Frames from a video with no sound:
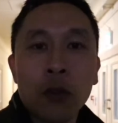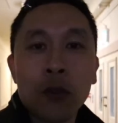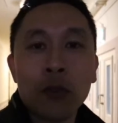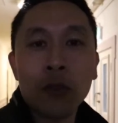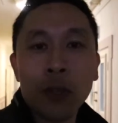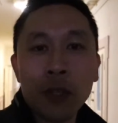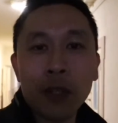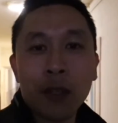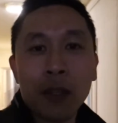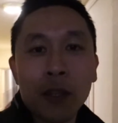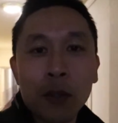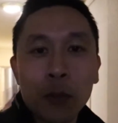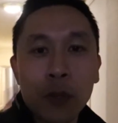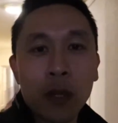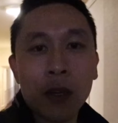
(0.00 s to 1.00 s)
Right,
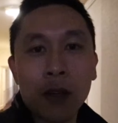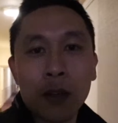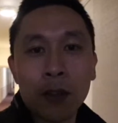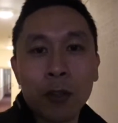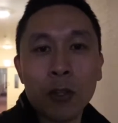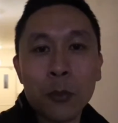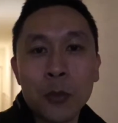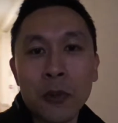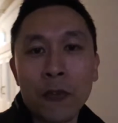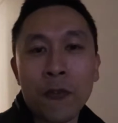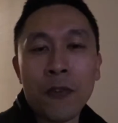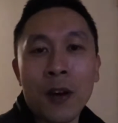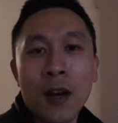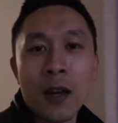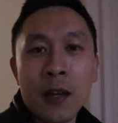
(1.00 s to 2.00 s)
here we are, number
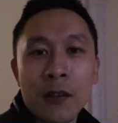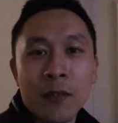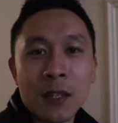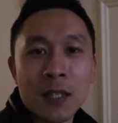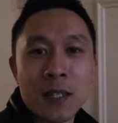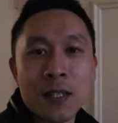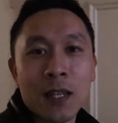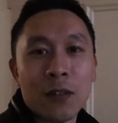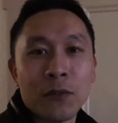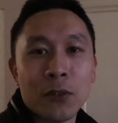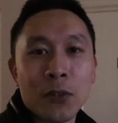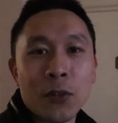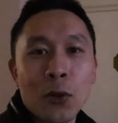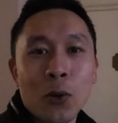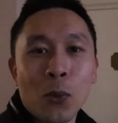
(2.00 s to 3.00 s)

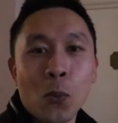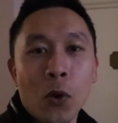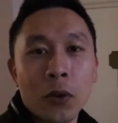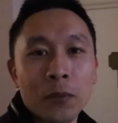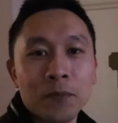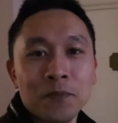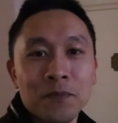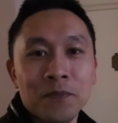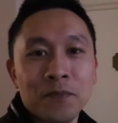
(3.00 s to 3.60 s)
571.